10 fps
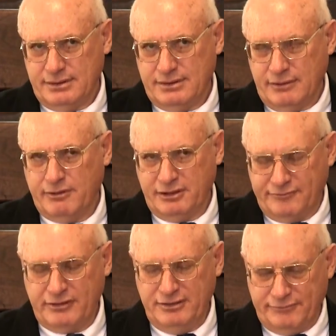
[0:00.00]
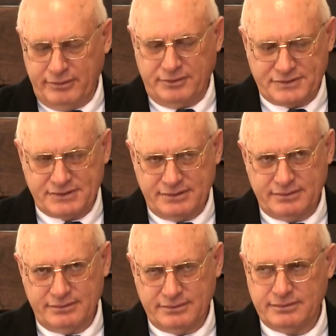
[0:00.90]
a wonderful influence
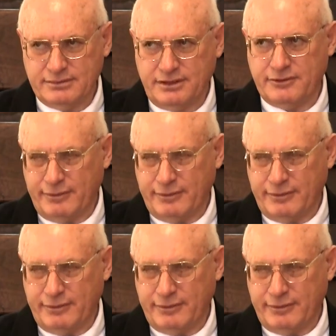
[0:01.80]
on the